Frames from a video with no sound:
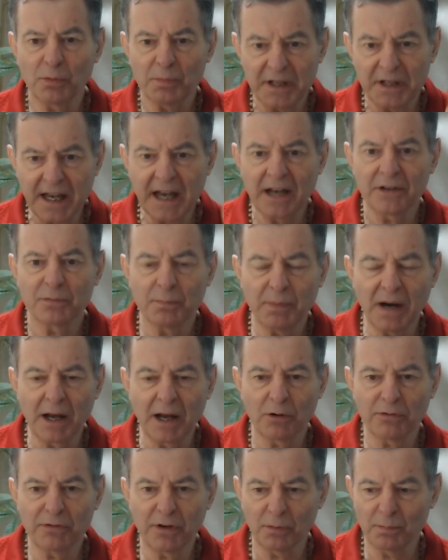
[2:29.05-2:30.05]
Yes,
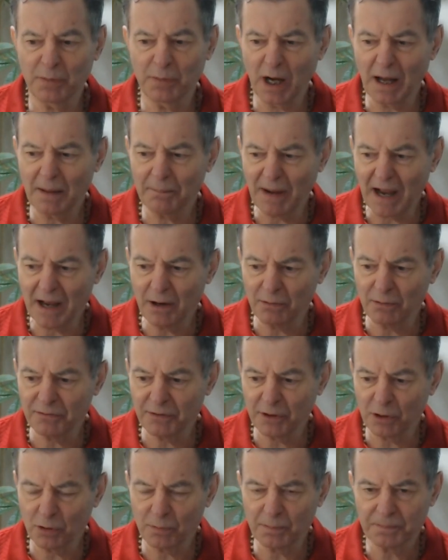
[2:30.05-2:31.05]
biofilm.
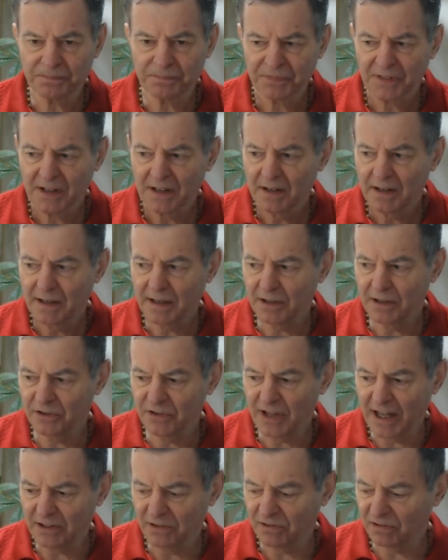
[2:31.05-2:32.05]
biofilm is
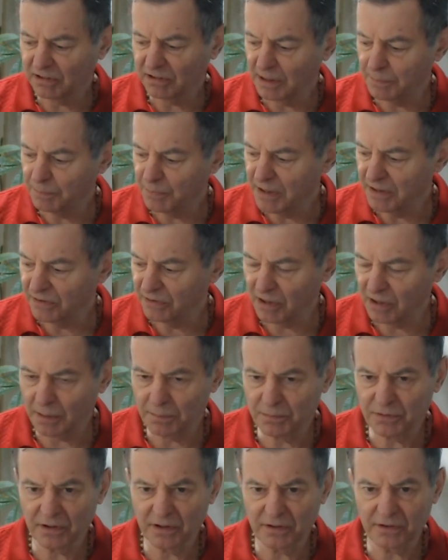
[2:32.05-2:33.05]
that slippery
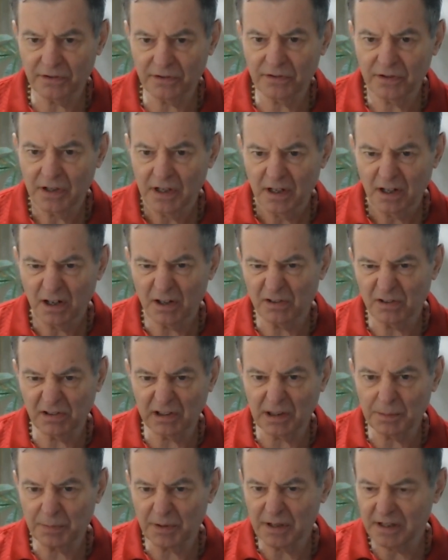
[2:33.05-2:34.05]
substance or
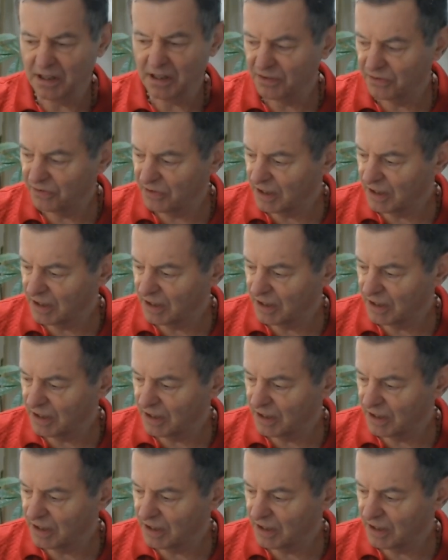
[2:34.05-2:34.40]
slipperiness.